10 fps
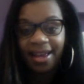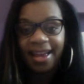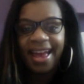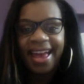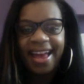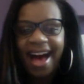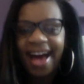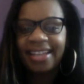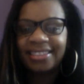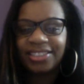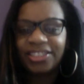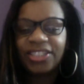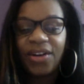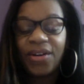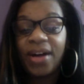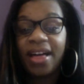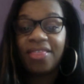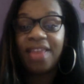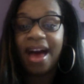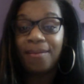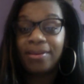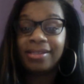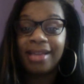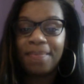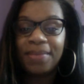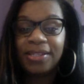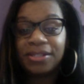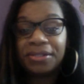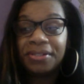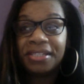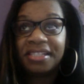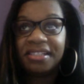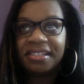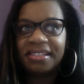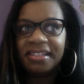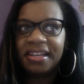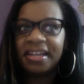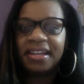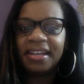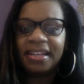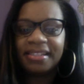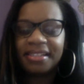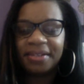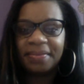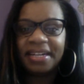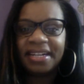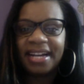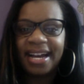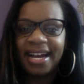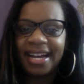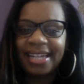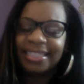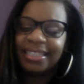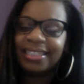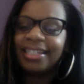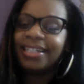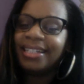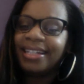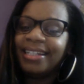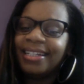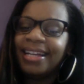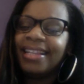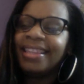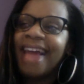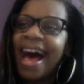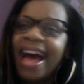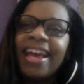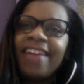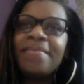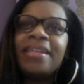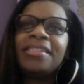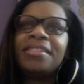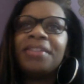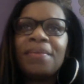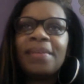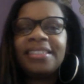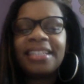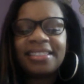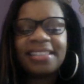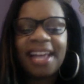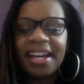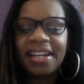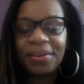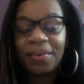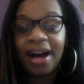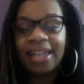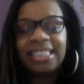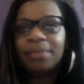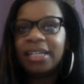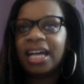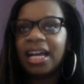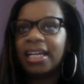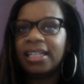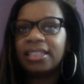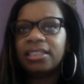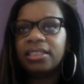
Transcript: Hey guys, so that was episode 6. Oh my God. That gave me so much anxiety to watch because